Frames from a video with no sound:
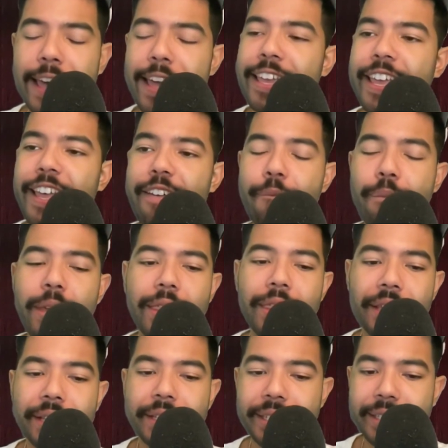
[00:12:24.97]
Give me
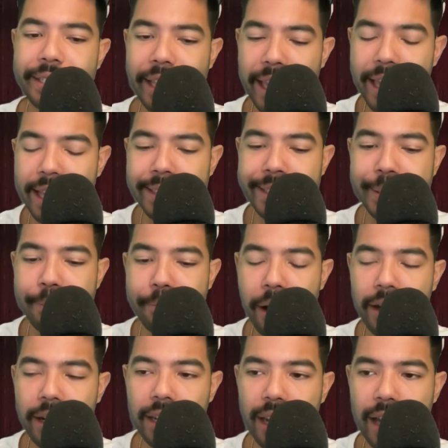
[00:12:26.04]
the Saints
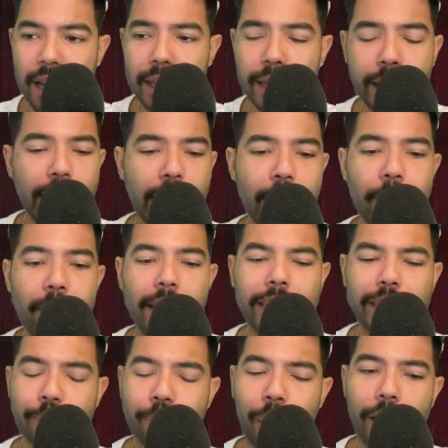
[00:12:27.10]
money line. Give me
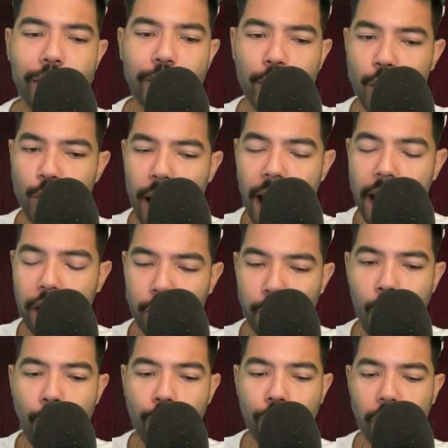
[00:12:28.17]
Spencer Rattler
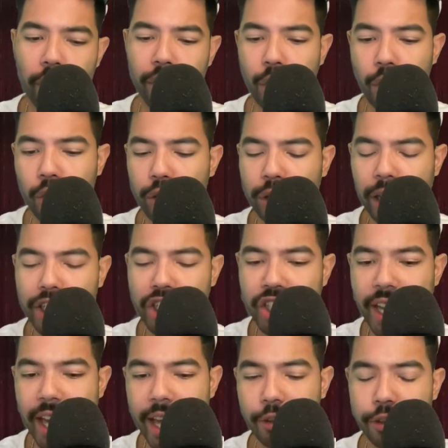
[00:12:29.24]
over on total
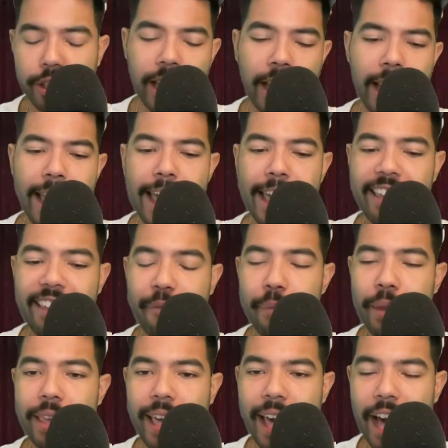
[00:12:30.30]
touchdowns, and give
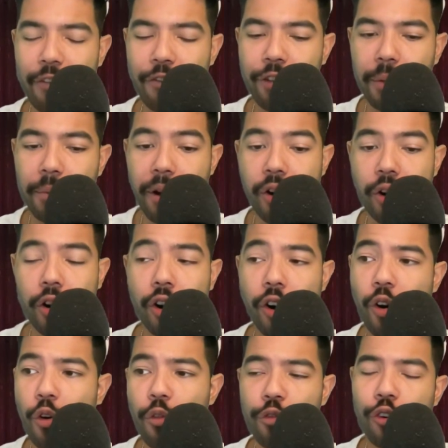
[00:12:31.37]
me Alvin Kamara
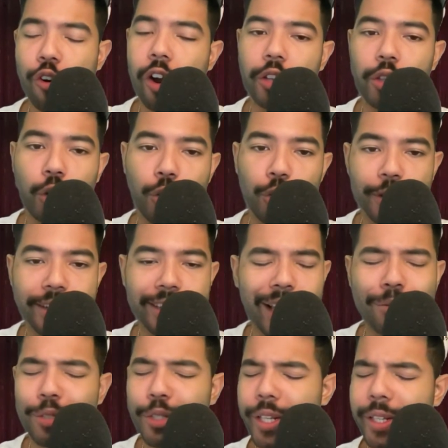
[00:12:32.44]
over on total
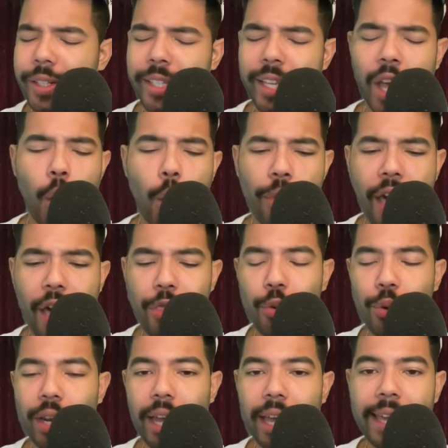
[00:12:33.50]
receptions. When that
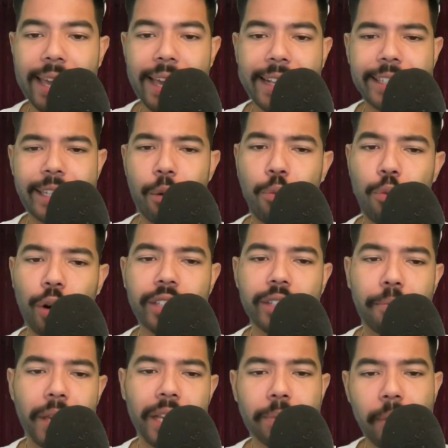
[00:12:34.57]
three leg hits, it brings a
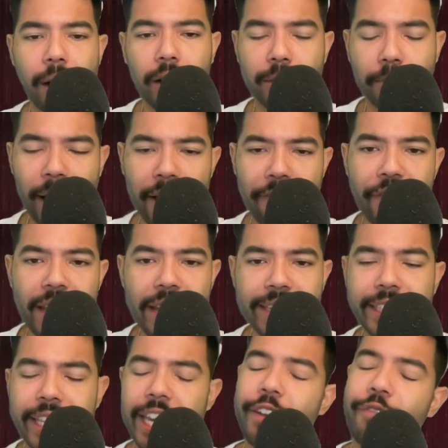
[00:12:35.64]
big smile to my
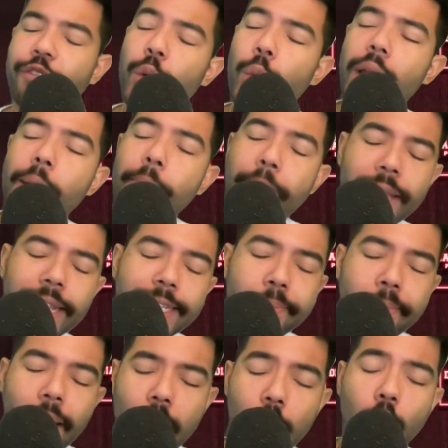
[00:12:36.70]
face. And if you want a big
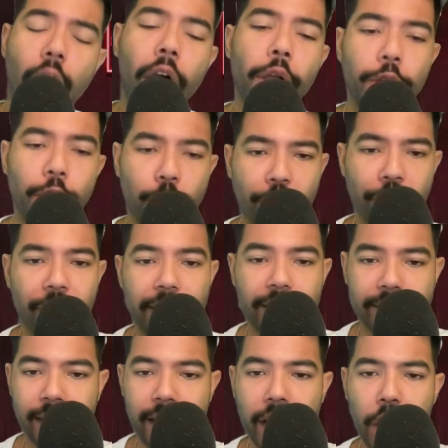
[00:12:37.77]
smile on your
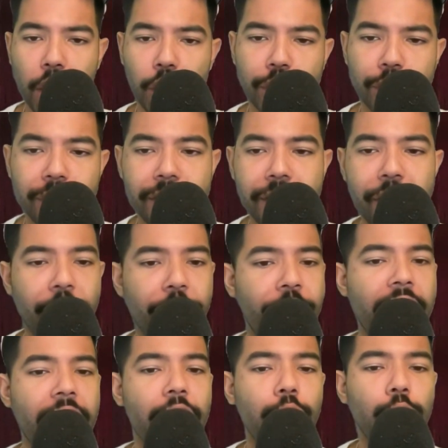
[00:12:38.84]
face, just visit
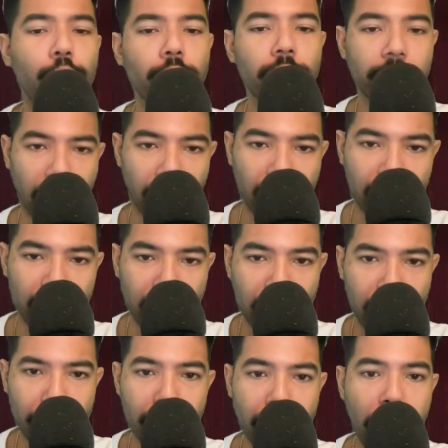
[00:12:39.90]

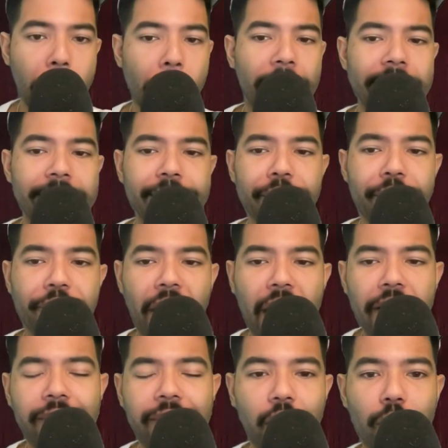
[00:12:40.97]
FanDuel.com, place a
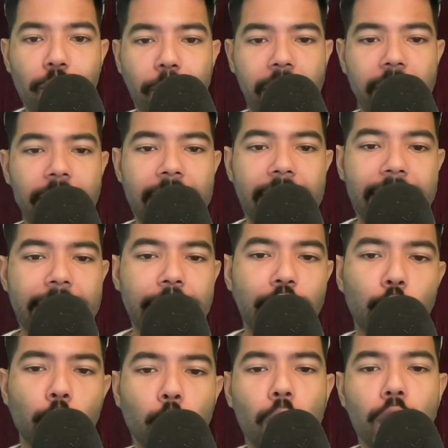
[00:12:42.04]
$5 bet, and get
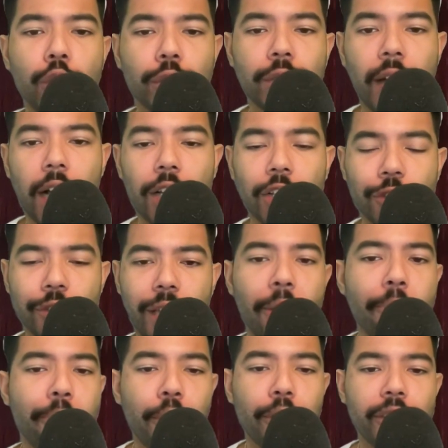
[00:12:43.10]
$200 in
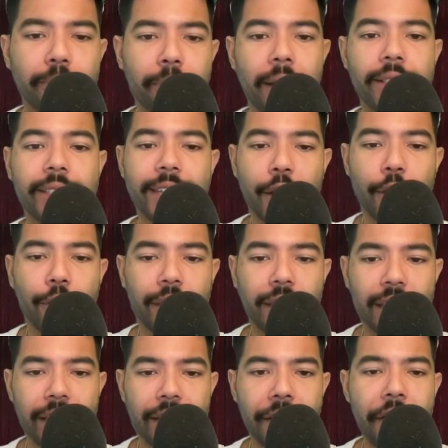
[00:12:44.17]
bonus bets
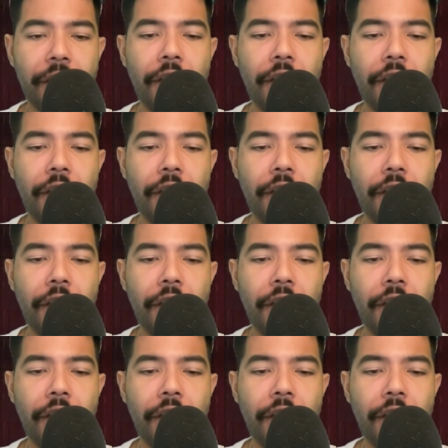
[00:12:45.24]
guaranteed.